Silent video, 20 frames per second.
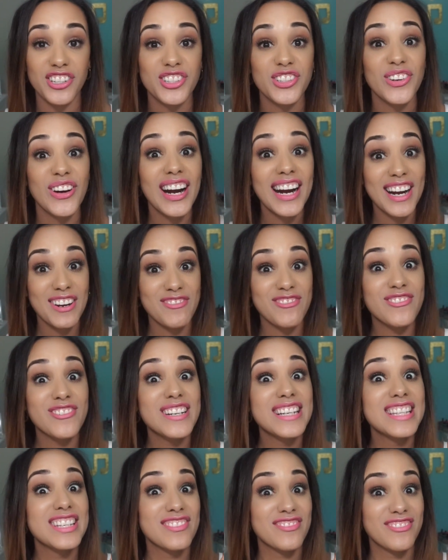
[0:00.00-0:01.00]
So I
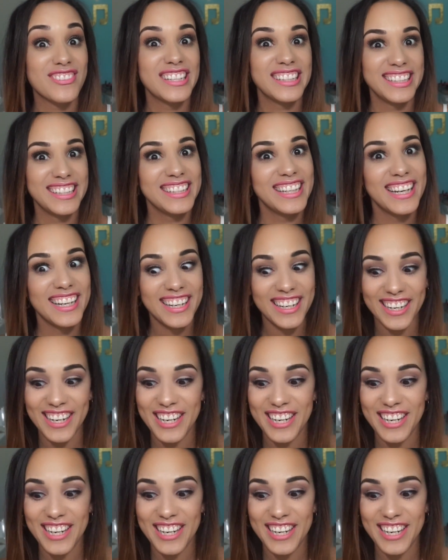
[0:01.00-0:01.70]
really like